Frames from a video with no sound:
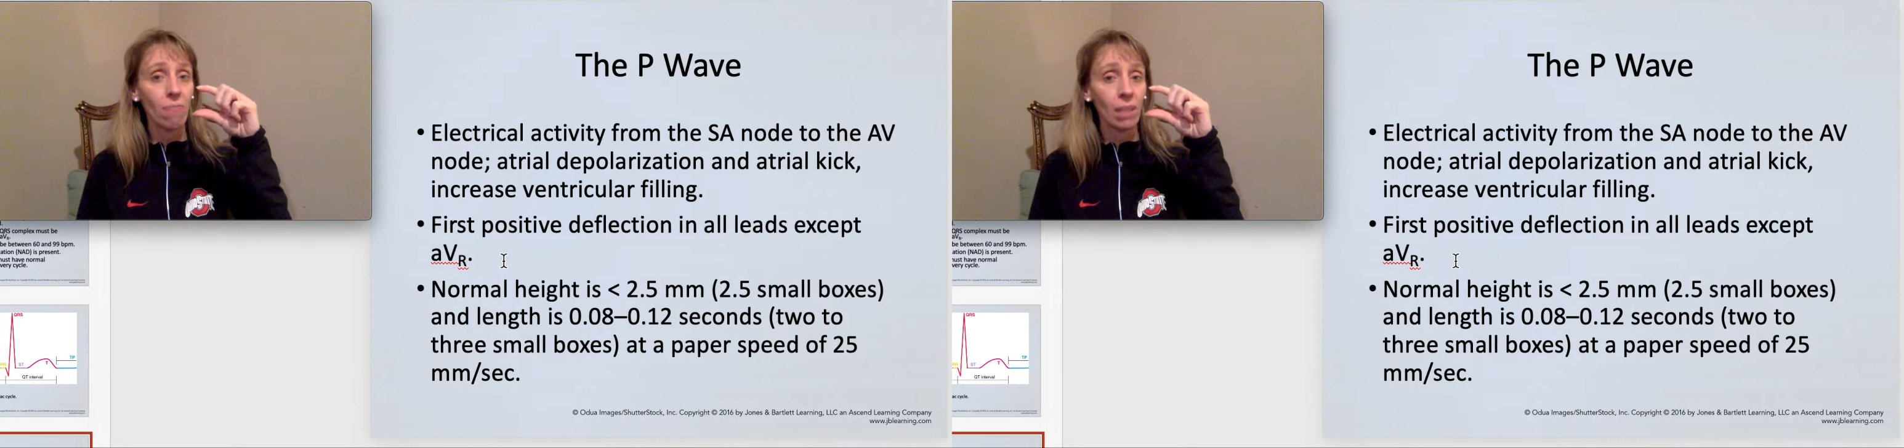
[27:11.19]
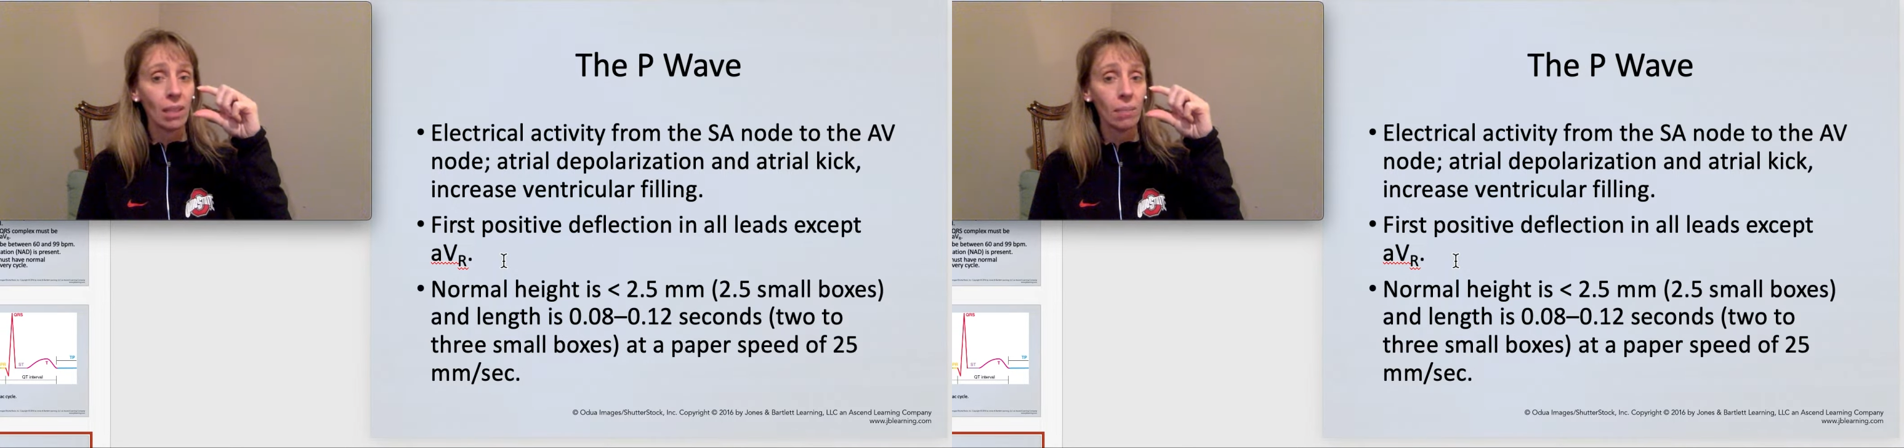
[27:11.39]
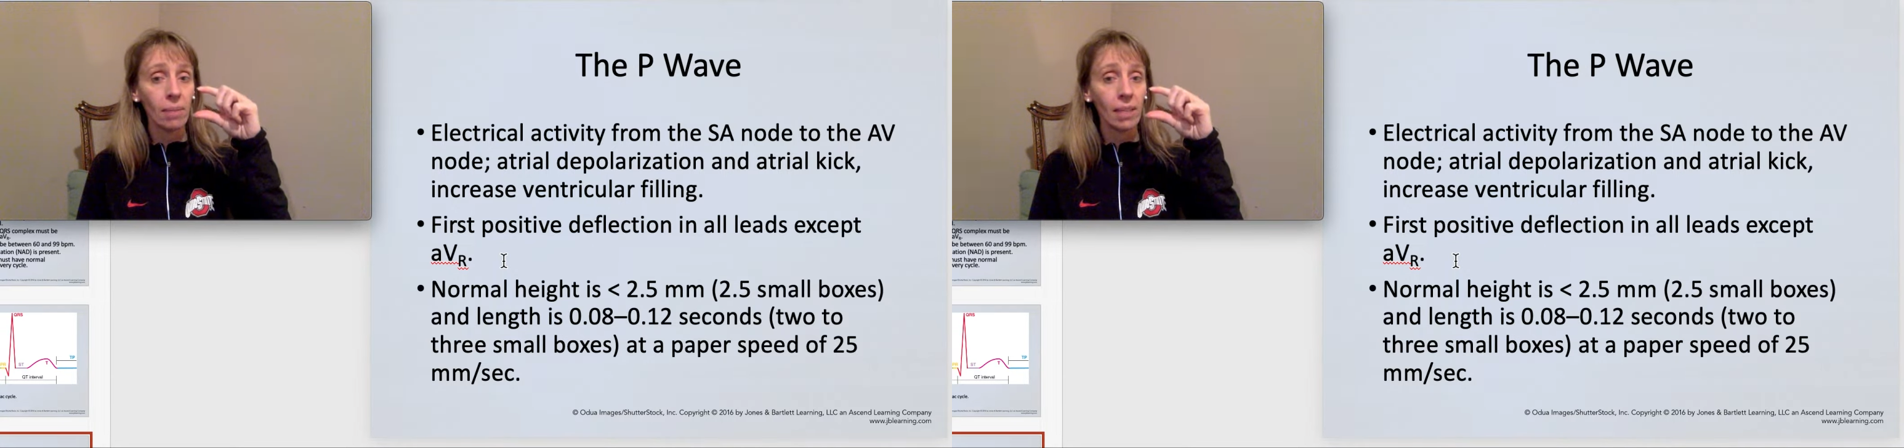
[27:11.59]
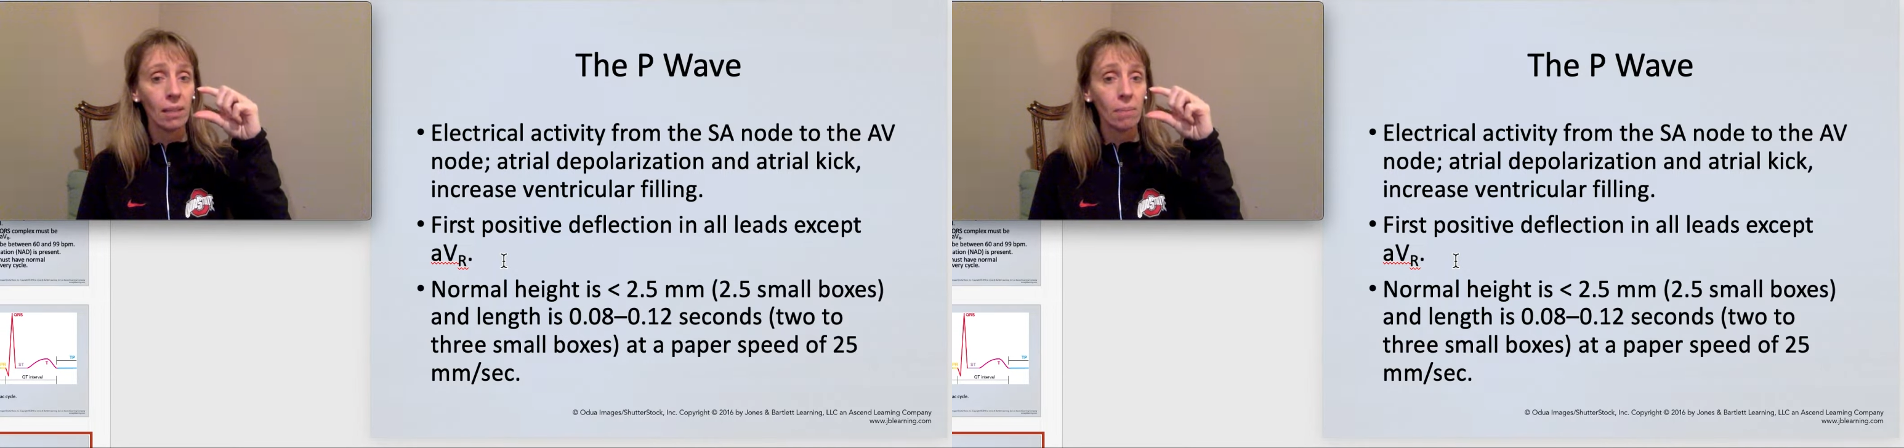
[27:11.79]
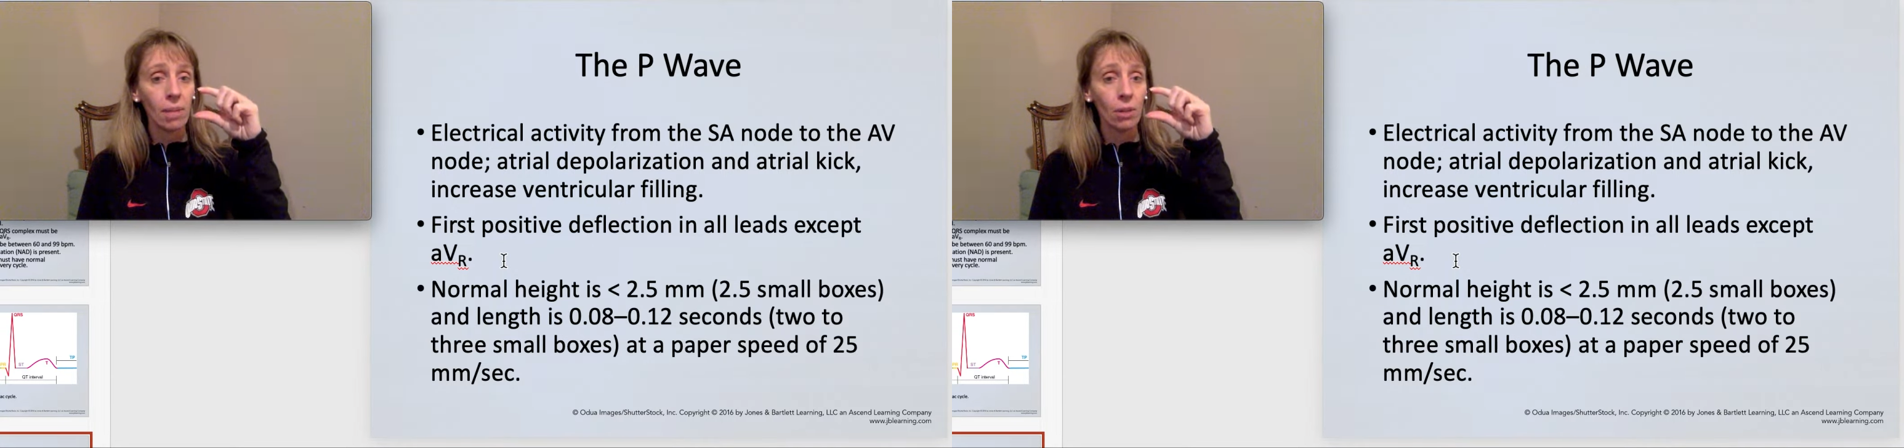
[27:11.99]

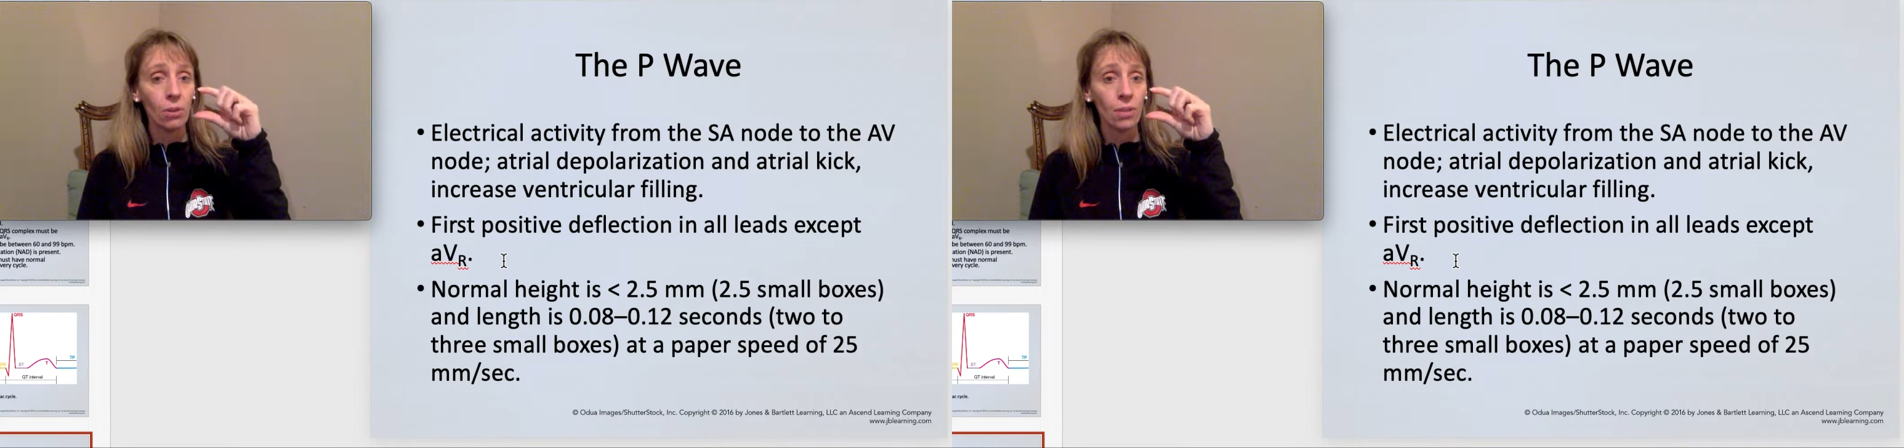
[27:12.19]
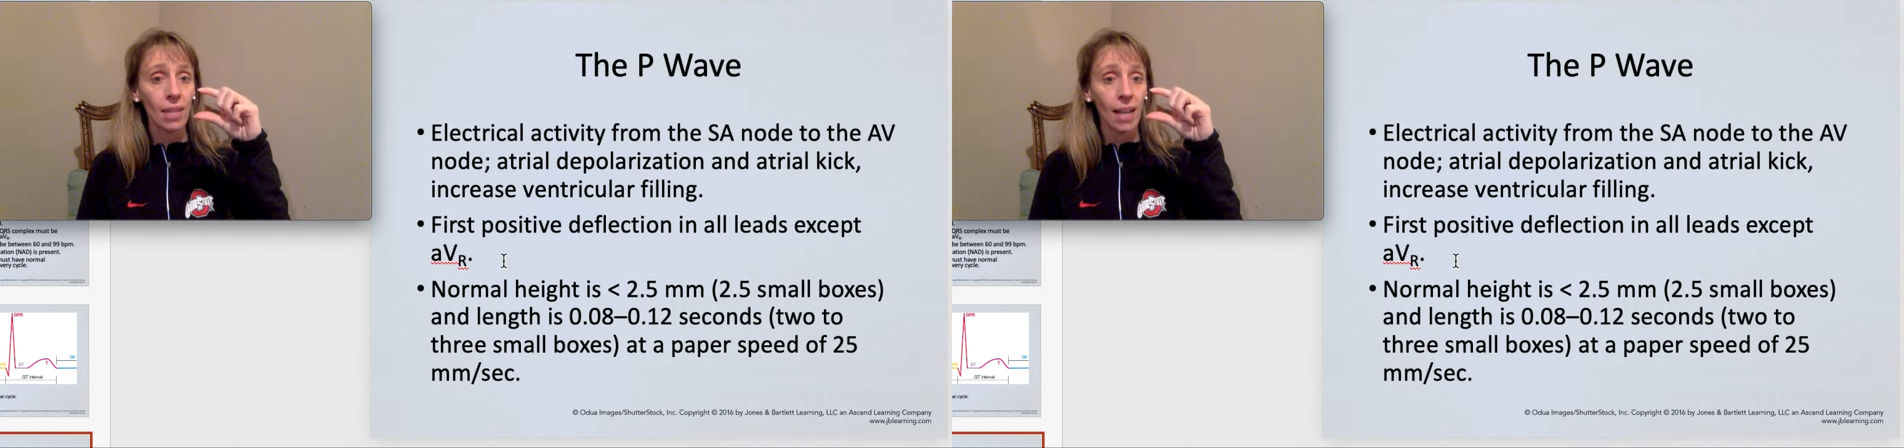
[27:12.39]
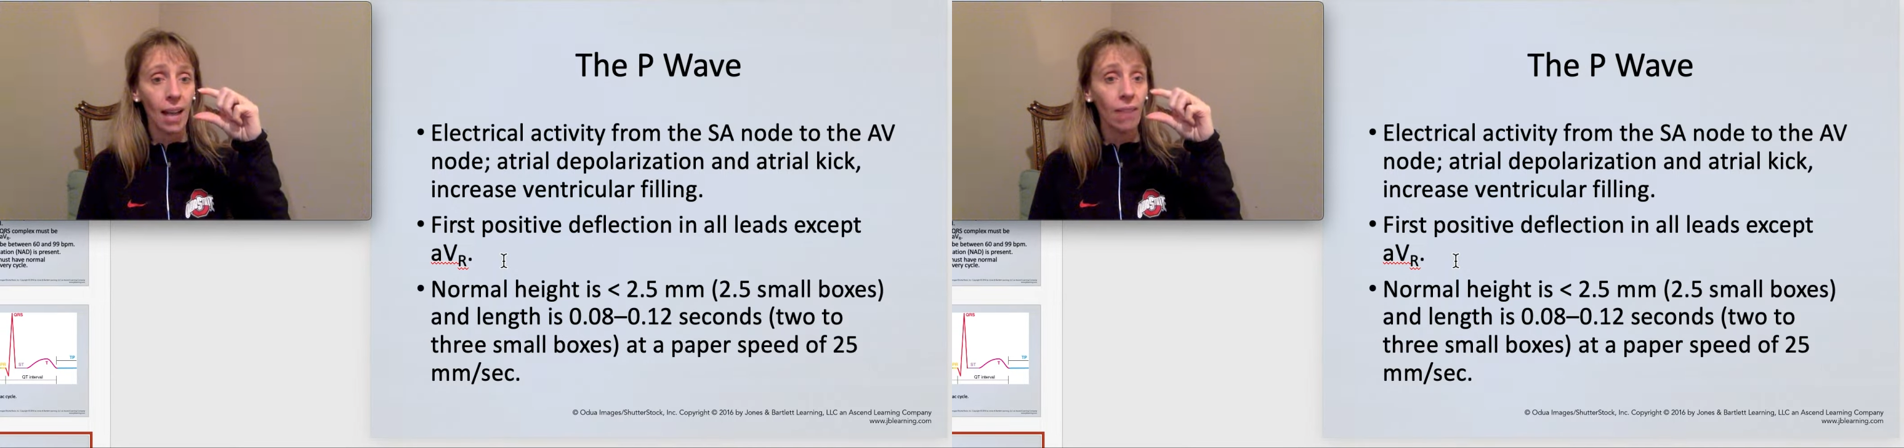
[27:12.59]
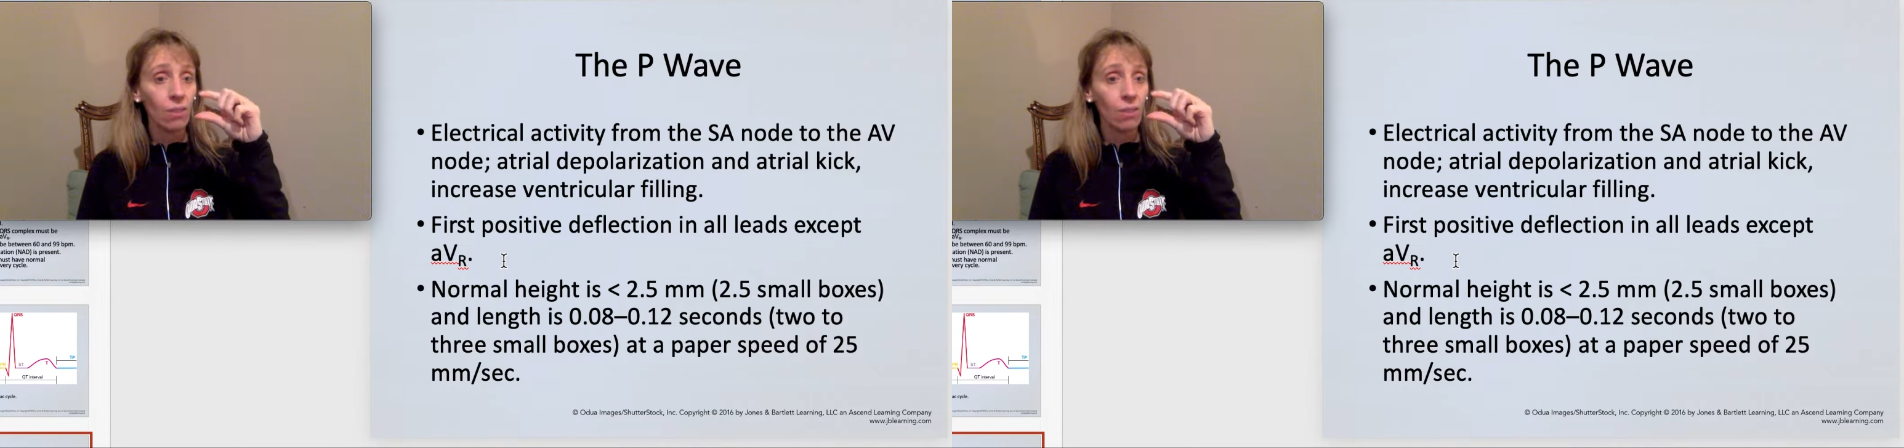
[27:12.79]
millimeters in height,